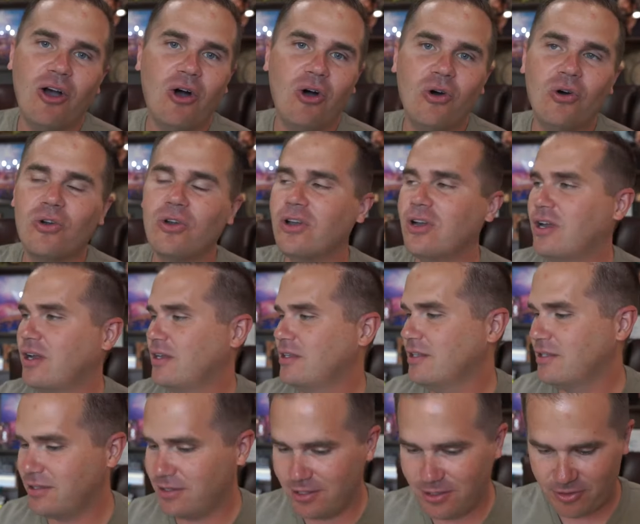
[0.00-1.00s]
own
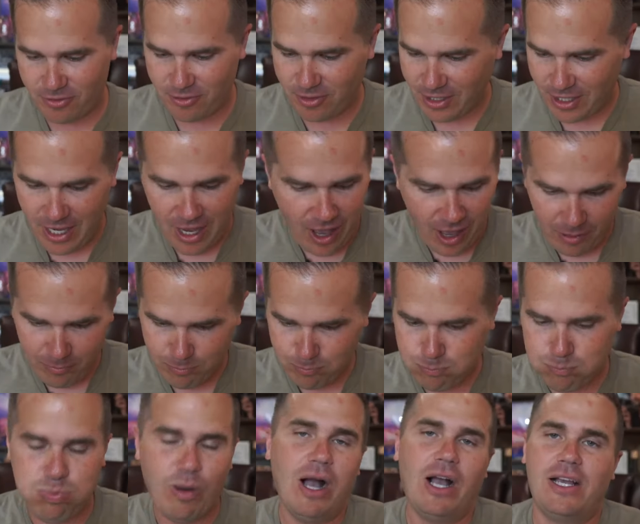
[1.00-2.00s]
literally a
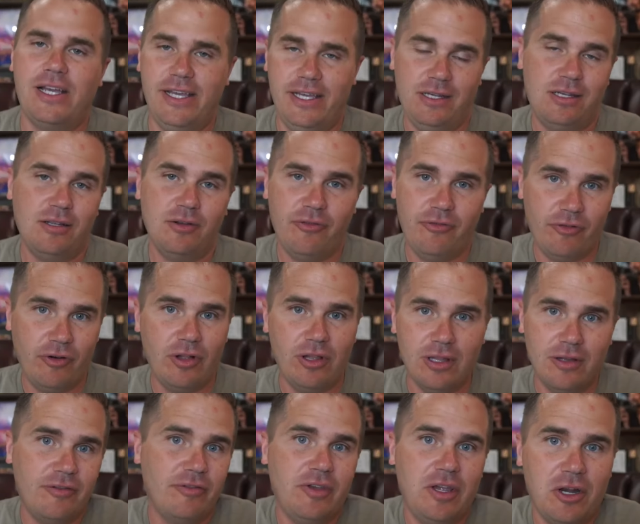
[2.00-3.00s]
bucket
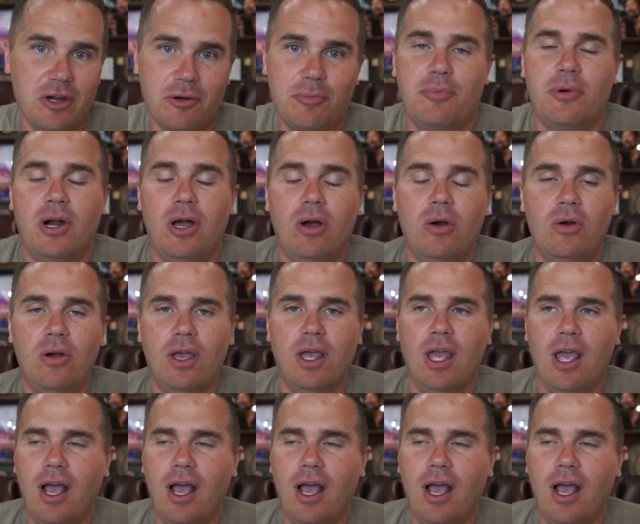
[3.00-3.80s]
full of ear pro.